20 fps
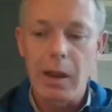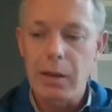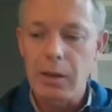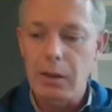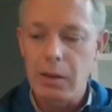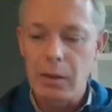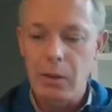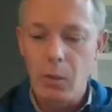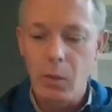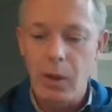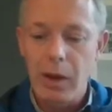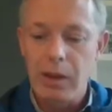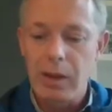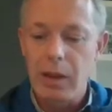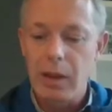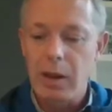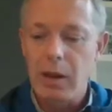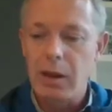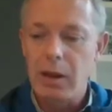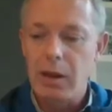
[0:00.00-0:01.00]
That the way
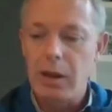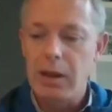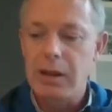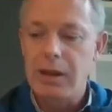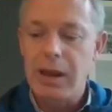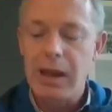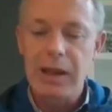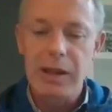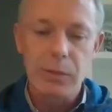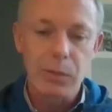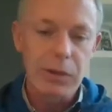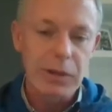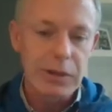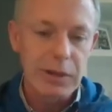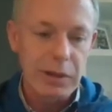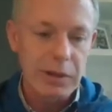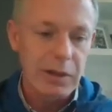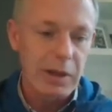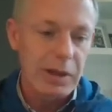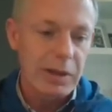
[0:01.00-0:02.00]
their
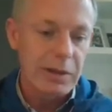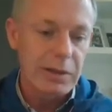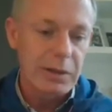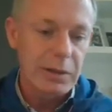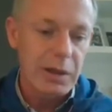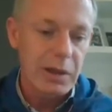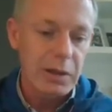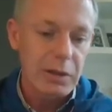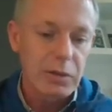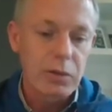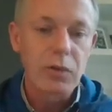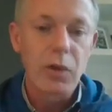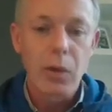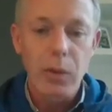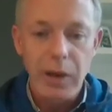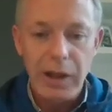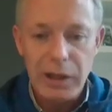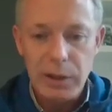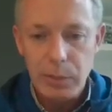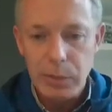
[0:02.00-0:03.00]
engagement is
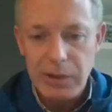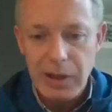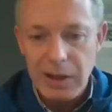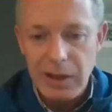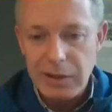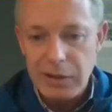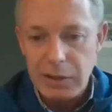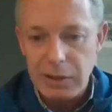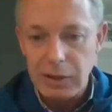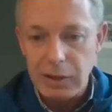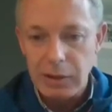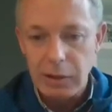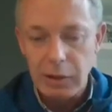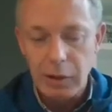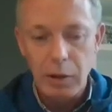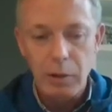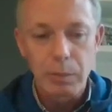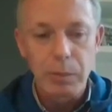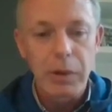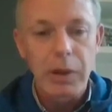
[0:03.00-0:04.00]
grown exponentially.
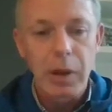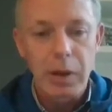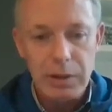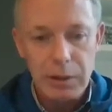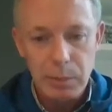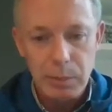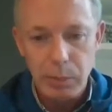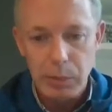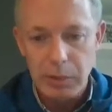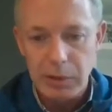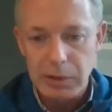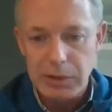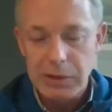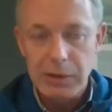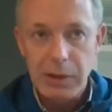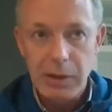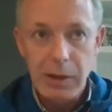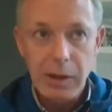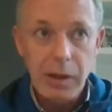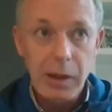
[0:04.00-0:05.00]
Beyond
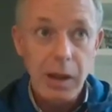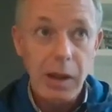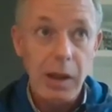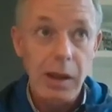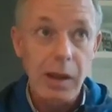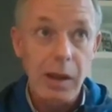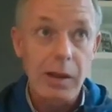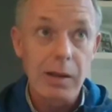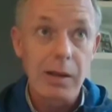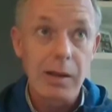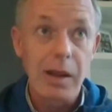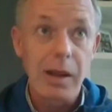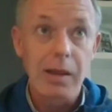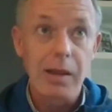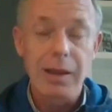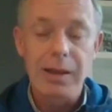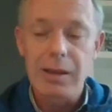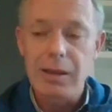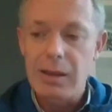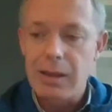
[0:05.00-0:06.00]
sports, and
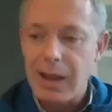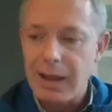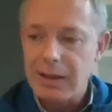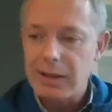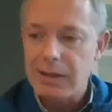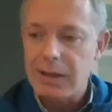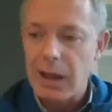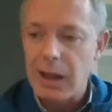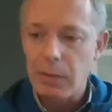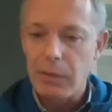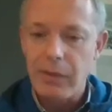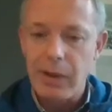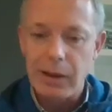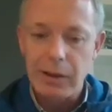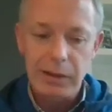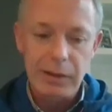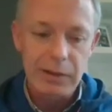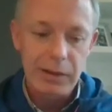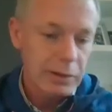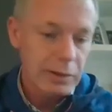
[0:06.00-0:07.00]
that type of
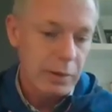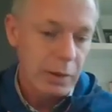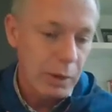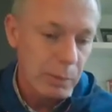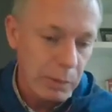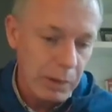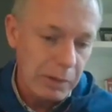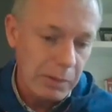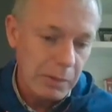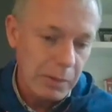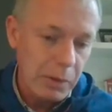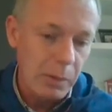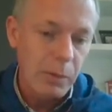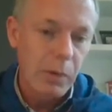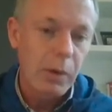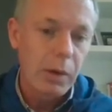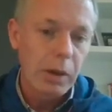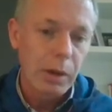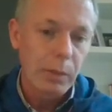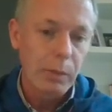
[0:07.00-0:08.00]
athlete is going to
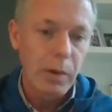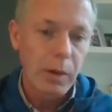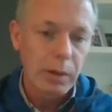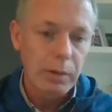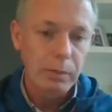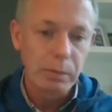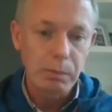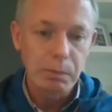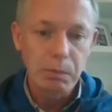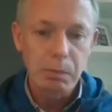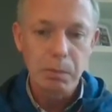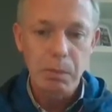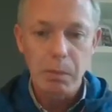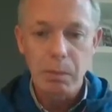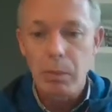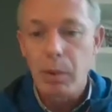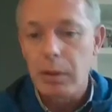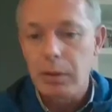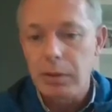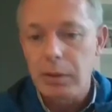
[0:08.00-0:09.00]
become all the more
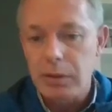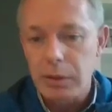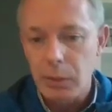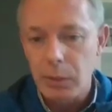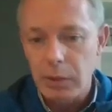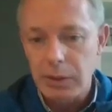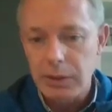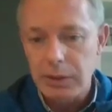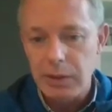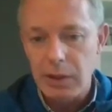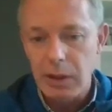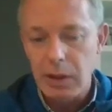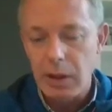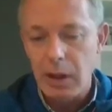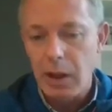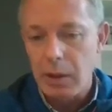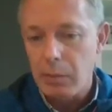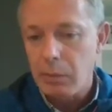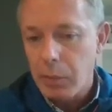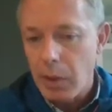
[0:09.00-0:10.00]
important to us
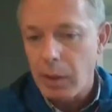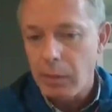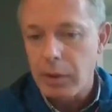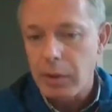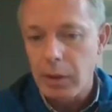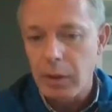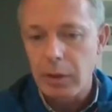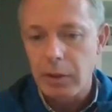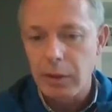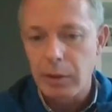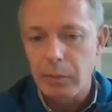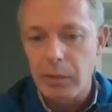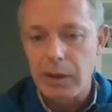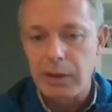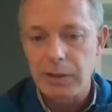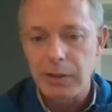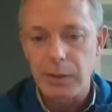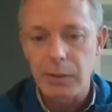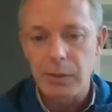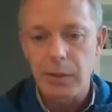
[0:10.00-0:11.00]
and probably all other
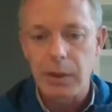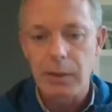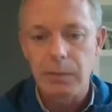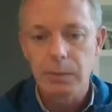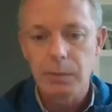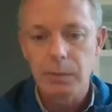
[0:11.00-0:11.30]
brands as well.